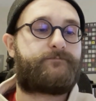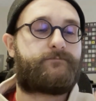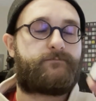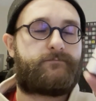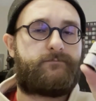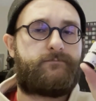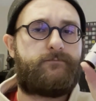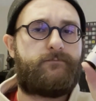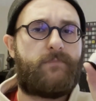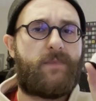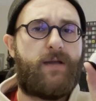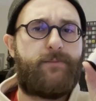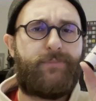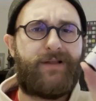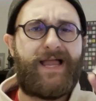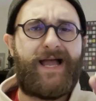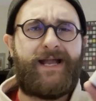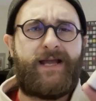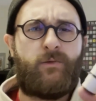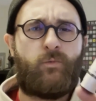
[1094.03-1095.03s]
black
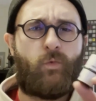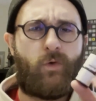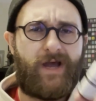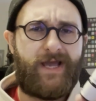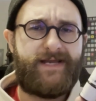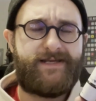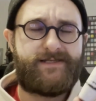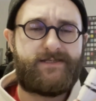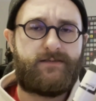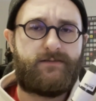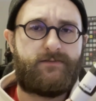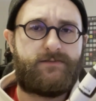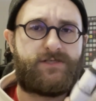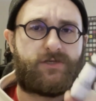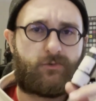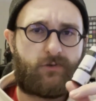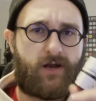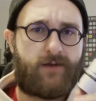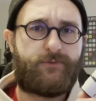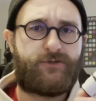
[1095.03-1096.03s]
and white to
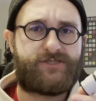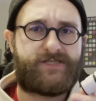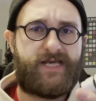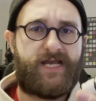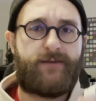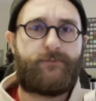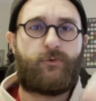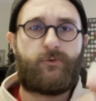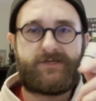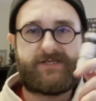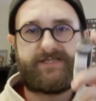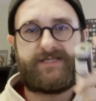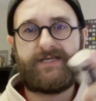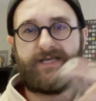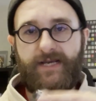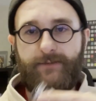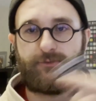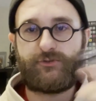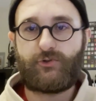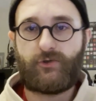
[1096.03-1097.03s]
Robert's Camera, which is the camera
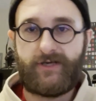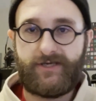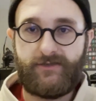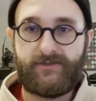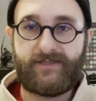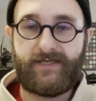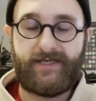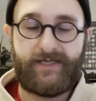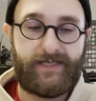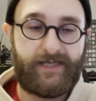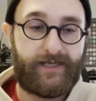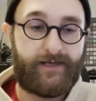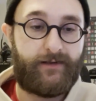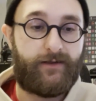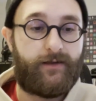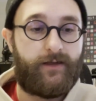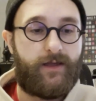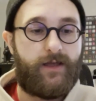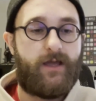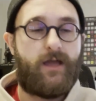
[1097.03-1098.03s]
store I use in Indiana.
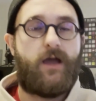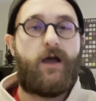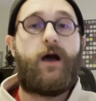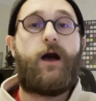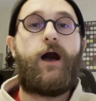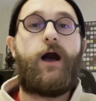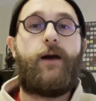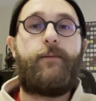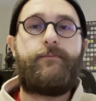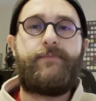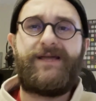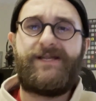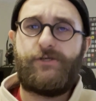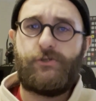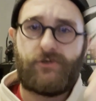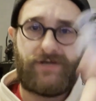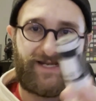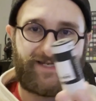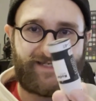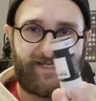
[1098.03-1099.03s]
They do not
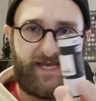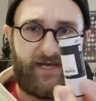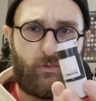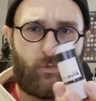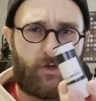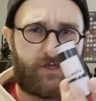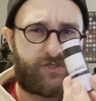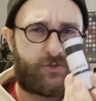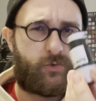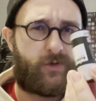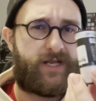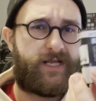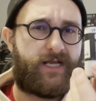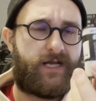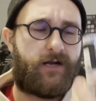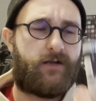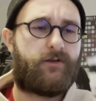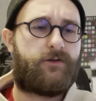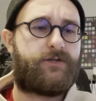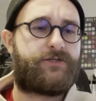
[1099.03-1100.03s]
take 120 color,
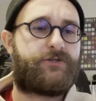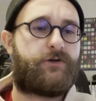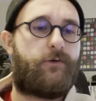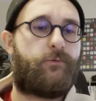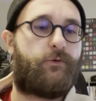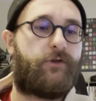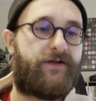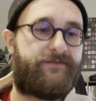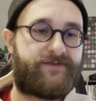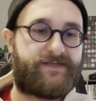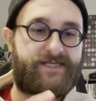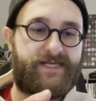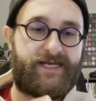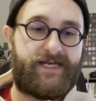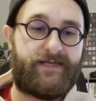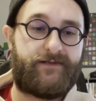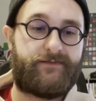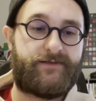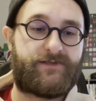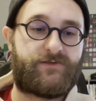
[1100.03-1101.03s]
so I will have to take
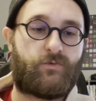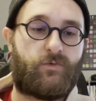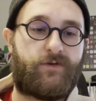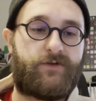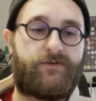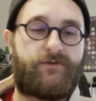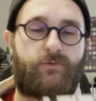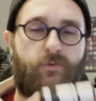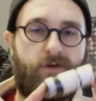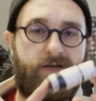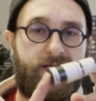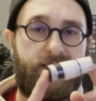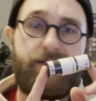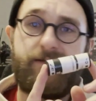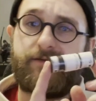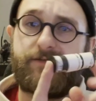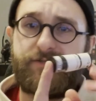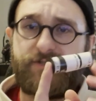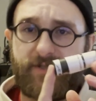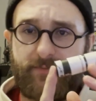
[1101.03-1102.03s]
this 120 and
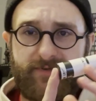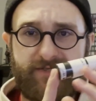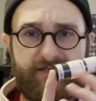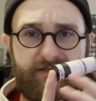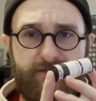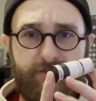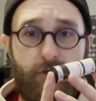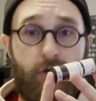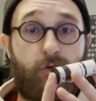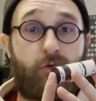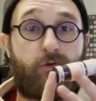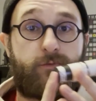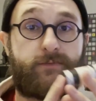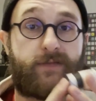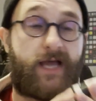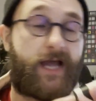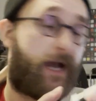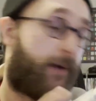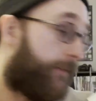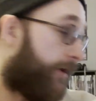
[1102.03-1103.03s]
ship it to the Darkroom
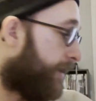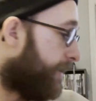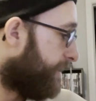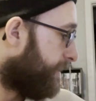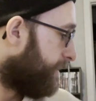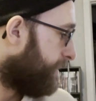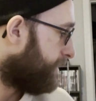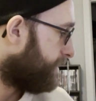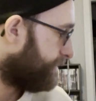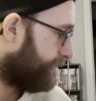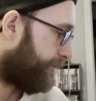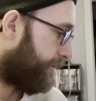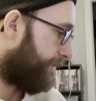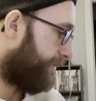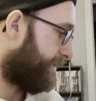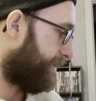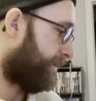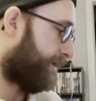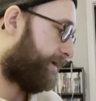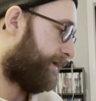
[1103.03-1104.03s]
Lab. So I
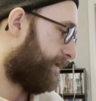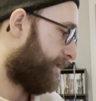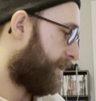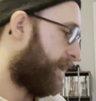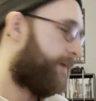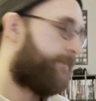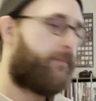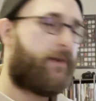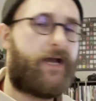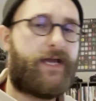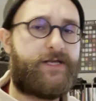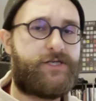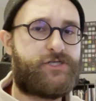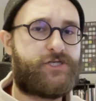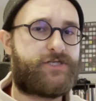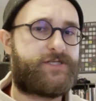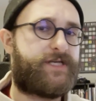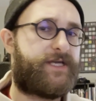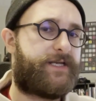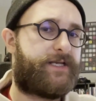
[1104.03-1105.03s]
think I might just
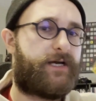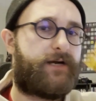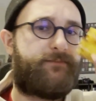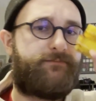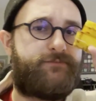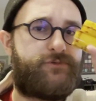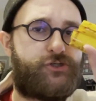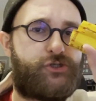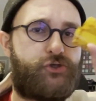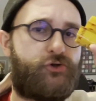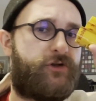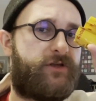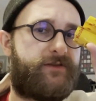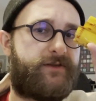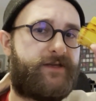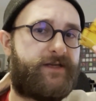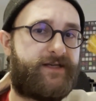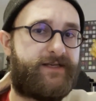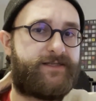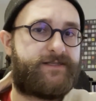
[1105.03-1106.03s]
end up shooting
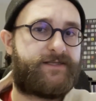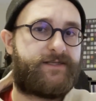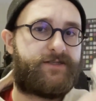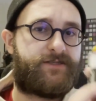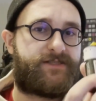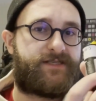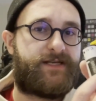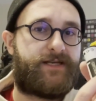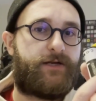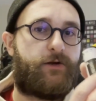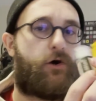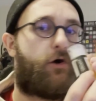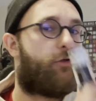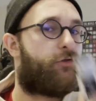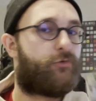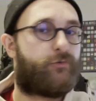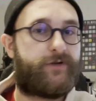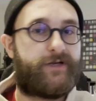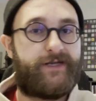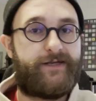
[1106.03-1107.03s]
these and sending all
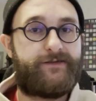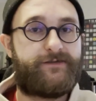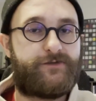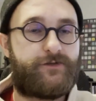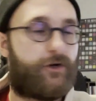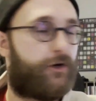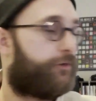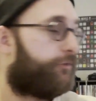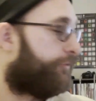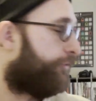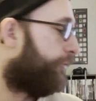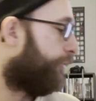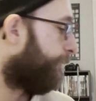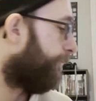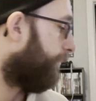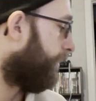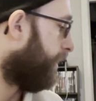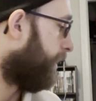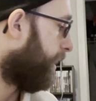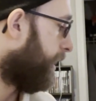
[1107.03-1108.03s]
3 to Darkroom.
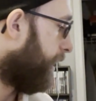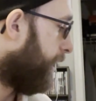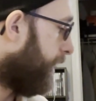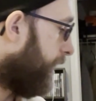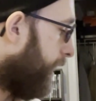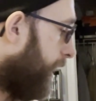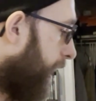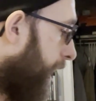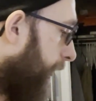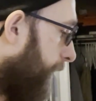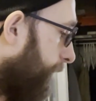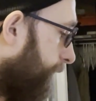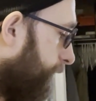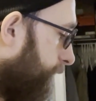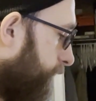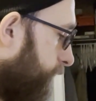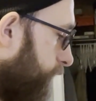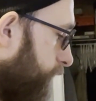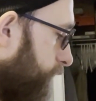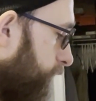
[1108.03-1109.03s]
We'll